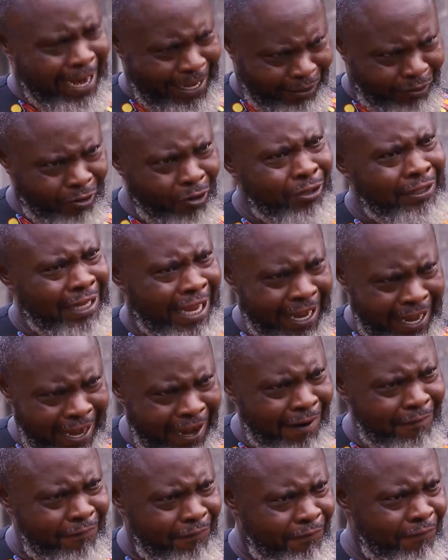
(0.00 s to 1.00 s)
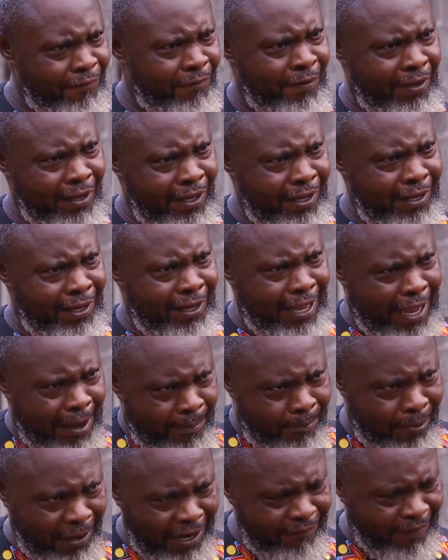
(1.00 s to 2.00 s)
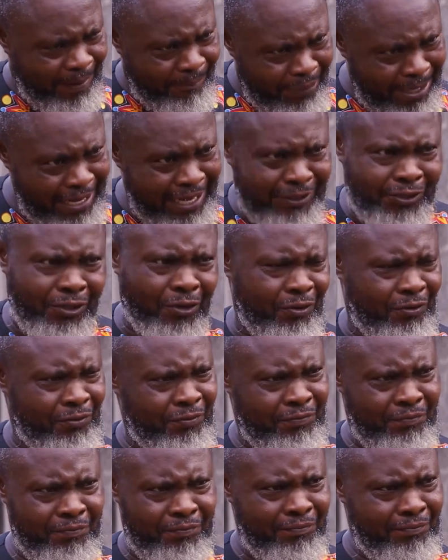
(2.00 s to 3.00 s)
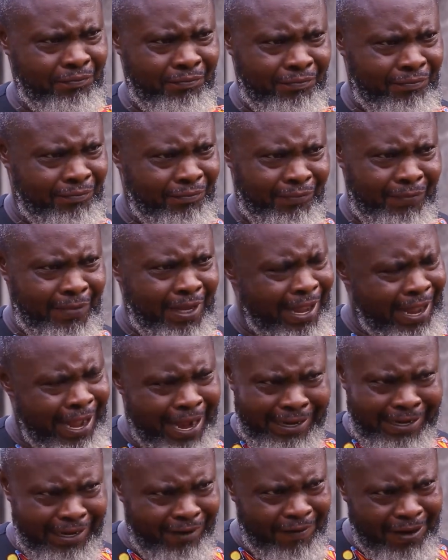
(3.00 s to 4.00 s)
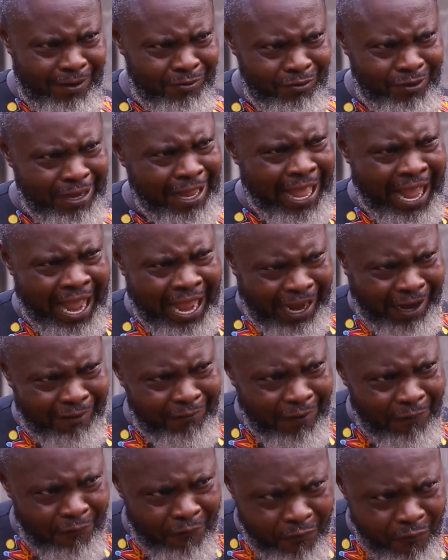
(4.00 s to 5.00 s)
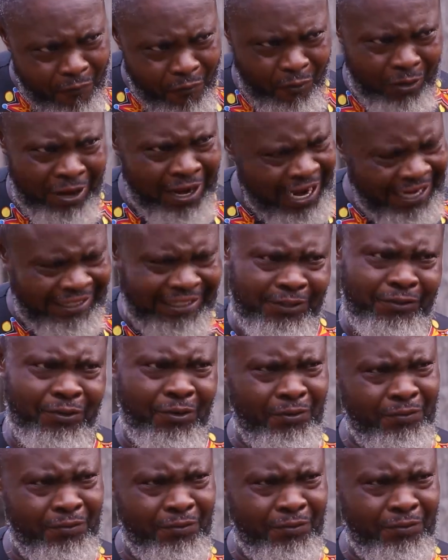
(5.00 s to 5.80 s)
I thought I have a brave and brilliant son. I never knew I have a fool as a